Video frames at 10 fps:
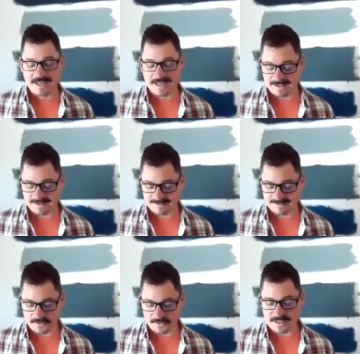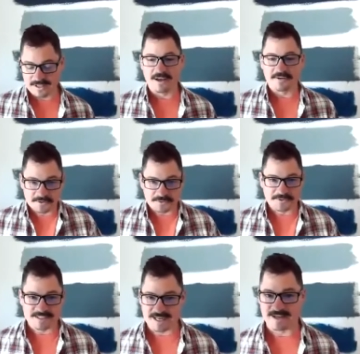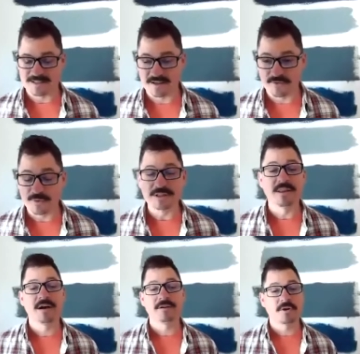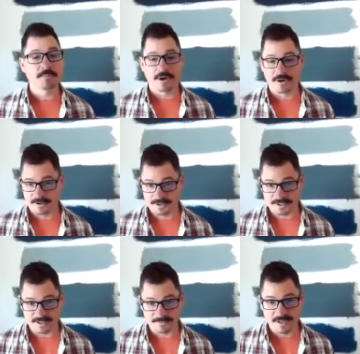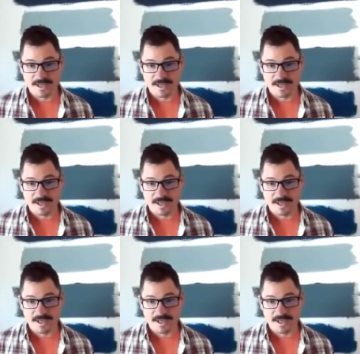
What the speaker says: And so we love doing this kind of stuff, and we love our partnership